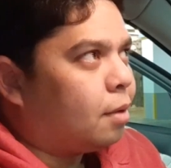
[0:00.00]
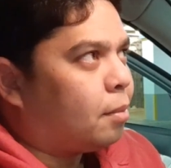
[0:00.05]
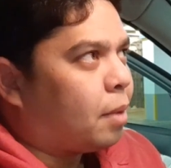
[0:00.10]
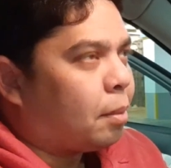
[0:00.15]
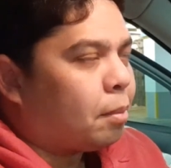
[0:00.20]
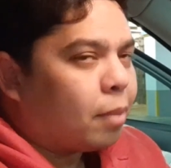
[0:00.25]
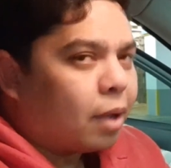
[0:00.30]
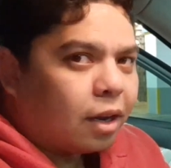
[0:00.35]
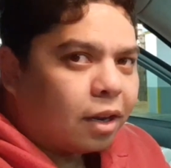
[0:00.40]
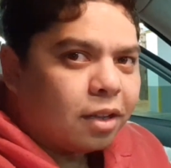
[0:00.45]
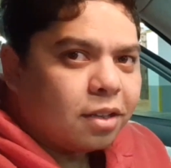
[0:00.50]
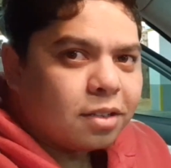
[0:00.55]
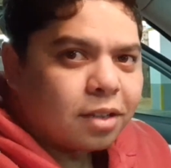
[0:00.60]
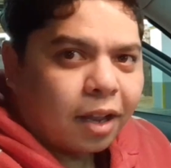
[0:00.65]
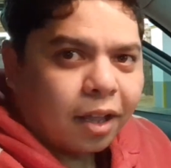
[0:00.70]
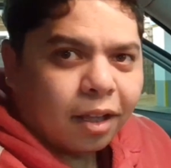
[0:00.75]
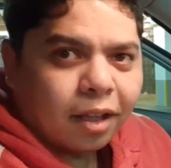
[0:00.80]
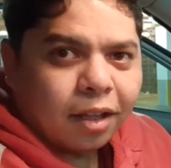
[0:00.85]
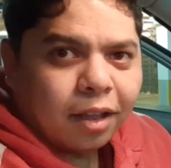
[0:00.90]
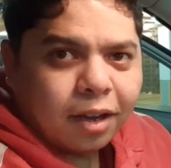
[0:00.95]
My mirror is
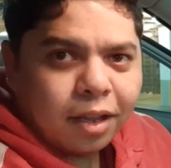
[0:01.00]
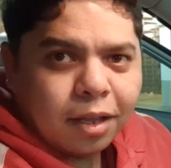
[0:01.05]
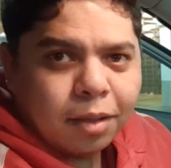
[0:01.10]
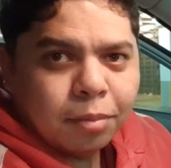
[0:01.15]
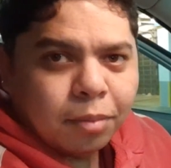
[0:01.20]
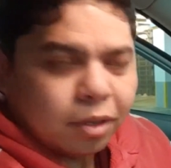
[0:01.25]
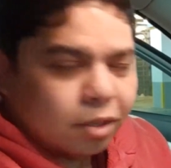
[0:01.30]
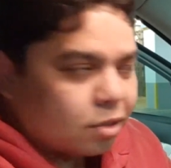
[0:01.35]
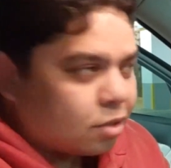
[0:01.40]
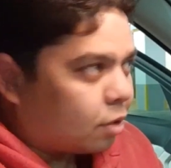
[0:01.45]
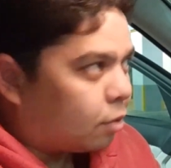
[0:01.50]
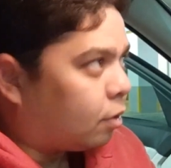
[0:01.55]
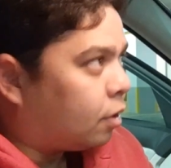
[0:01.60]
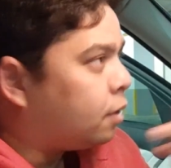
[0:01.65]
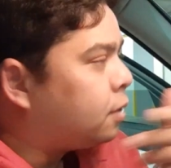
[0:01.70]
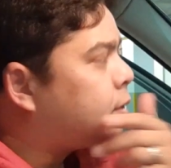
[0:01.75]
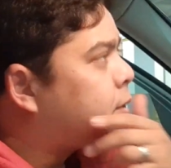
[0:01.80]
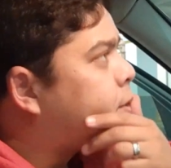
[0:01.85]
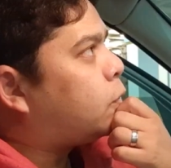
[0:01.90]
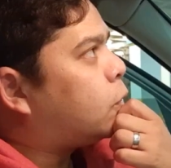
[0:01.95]
like cream and so on.
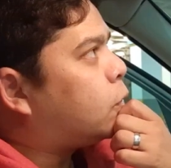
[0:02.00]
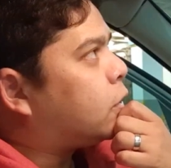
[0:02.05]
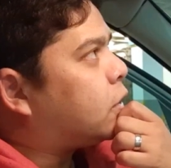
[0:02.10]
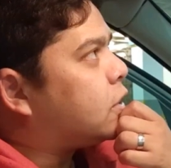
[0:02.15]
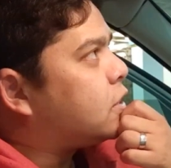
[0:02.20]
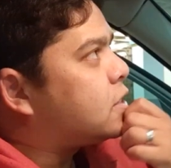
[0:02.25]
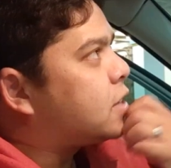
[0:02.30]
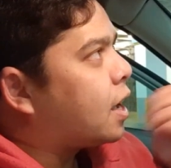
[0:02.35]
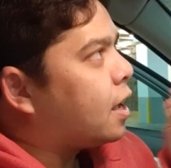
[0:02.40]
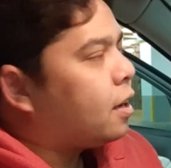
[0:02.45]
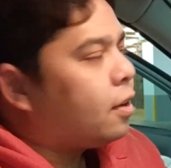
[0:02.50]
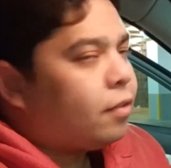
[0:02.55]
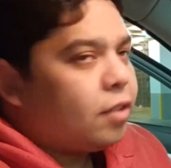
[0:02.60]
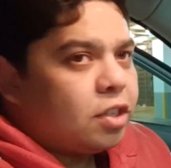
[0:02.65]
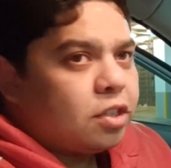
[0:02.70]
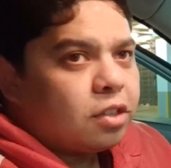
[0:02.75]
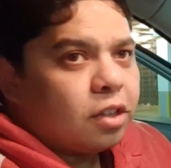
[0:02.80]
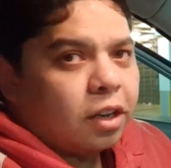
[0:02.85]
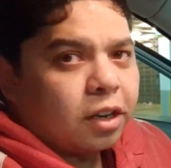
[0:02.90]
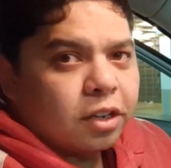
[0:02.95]
For this kind of
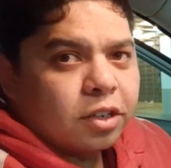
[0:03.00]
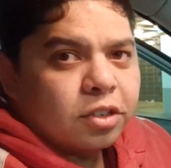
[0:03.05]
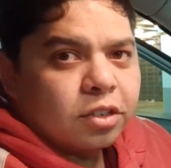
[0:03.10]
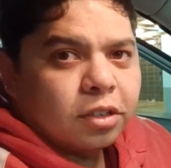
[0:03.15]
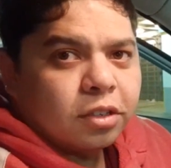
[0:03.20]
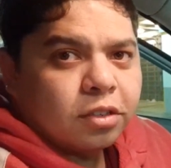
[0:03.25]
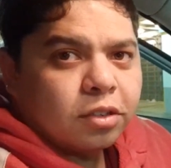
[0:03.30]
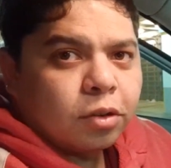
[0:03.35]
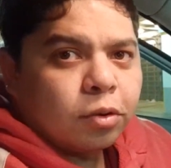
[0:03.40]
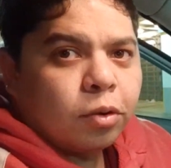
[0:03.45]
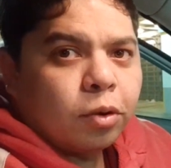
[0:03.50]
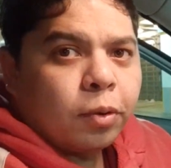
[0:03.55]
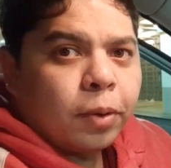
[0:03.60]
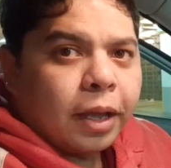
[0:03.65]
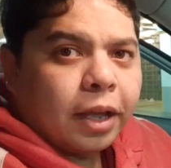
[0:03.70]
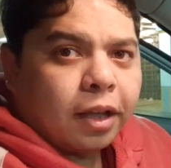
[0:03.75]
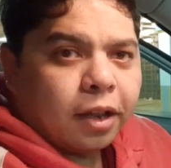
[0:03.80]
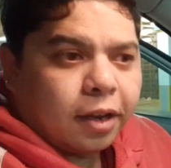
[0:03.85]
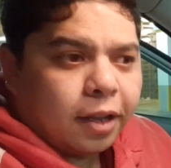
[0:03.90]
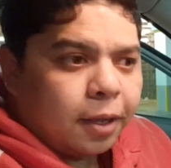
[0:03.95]
installation so
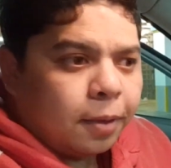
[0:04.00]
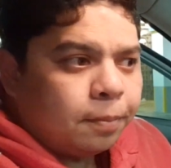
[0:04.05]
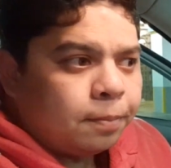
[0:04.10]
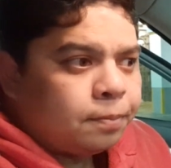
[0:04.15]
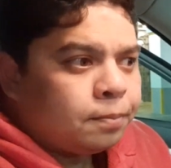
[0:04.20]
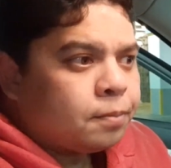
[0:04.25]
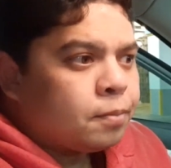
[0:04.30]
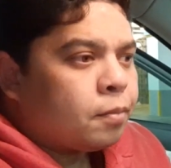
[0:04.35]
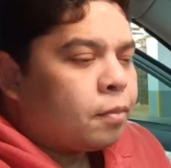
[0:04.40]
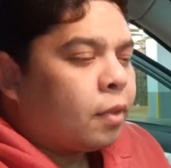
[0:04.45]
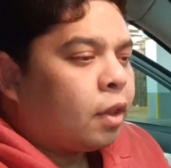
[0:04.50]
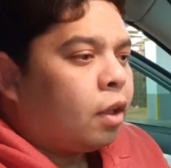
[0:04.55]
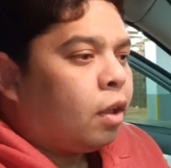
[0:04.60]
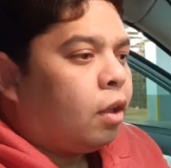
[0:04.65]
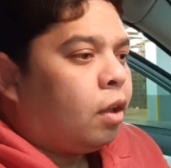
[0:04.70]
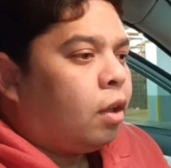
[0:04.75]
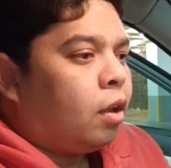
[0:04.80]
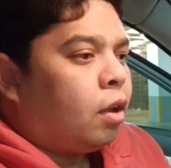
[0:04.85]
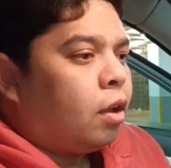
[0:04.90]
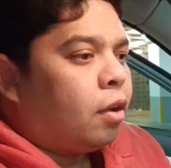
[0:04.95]
quickly,
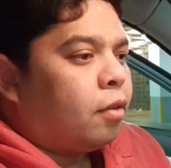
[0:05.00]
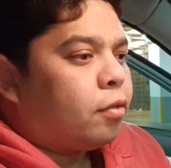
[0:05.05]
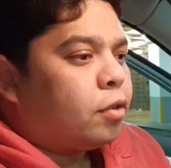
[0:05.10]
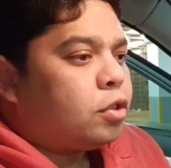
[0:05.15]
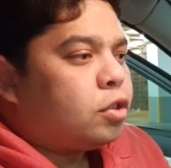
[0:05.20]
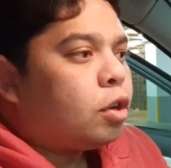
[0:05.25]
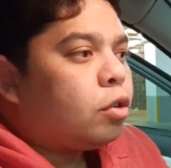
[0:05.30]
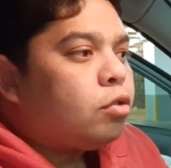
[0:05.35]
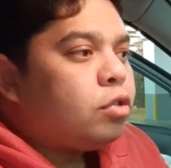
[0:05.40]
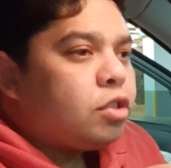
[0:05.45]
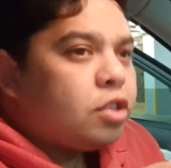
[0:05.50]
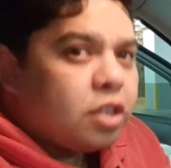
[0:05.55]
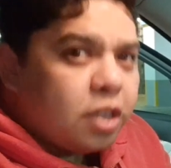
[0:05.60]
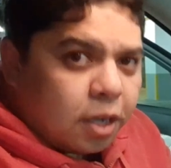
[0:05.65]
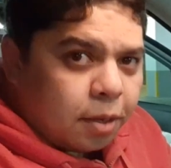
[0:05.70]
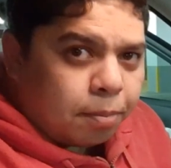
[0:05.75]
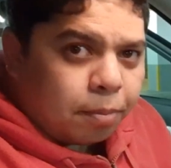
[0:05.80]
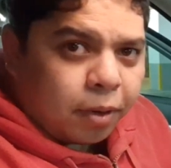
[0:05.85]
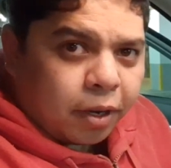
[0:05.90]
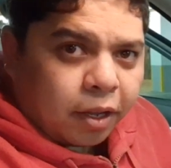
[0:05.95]
for so
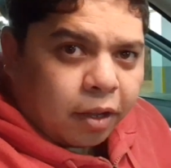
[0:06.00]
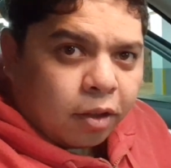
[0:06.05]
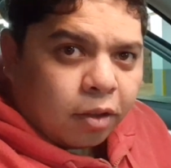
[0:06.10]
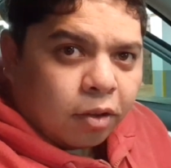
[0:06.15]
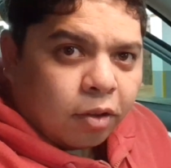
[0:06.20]
cheaply,